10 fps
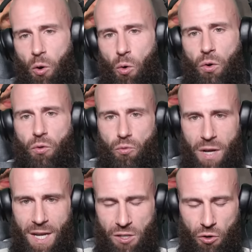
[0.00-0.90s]
own
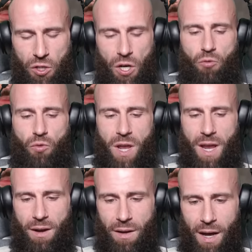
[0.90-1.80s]
research and
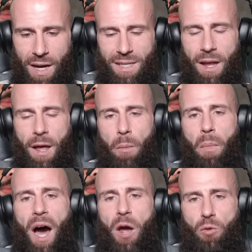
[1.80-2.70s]
realized
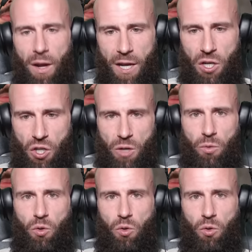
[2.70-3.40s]
my relationship to